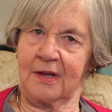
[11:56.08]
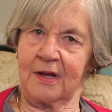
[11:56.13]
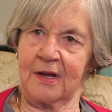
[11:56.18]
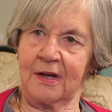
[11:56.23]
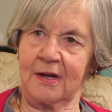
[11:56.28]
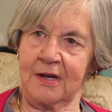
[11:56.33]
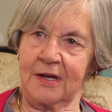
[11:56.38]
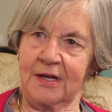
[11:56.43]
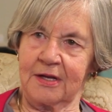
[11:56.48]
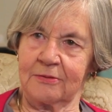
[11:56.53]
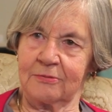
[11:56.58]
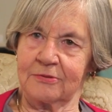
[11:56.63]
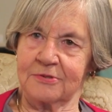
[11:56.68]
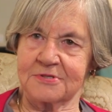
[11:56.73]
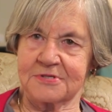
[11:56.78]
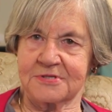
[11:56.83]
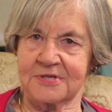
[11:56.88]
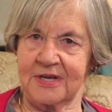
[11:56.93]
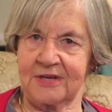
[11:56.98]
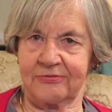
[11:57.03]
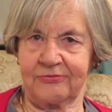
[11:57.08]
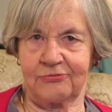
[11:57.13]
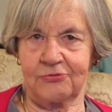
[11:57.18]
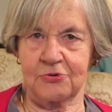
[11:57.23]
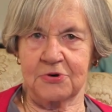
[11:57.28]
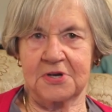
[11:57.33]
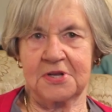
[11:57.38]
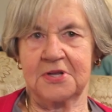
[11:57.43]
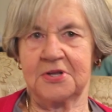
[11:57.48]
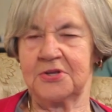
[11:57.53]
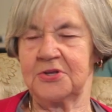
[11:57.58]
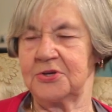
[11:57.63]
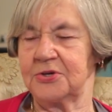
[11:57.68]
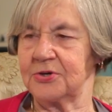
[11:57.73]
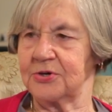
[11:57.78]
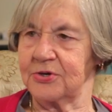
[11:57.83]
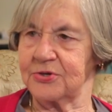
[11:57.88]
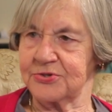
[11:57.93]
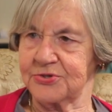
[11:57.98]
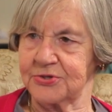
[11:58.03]
I would say 40
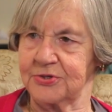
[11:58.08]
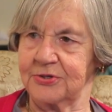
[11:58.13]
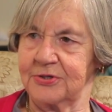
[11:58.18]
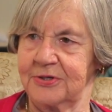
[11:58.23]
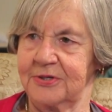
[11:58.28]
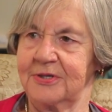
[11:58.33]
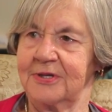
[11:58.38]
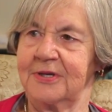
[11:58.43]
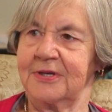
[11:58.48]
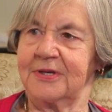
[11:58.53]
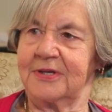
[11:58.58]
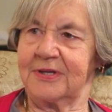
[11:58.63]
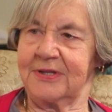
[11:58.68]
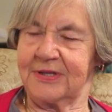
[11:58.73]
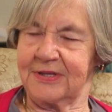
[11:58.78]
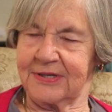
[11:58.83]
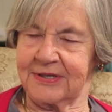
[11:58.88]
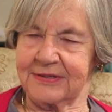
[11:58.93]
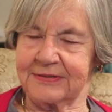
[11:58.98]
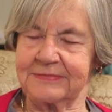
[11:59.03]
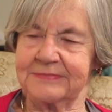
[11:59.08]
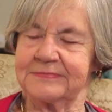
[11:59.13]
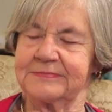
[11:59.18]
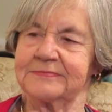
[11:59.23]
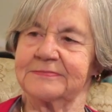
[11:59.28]
years. Okay. Yeah.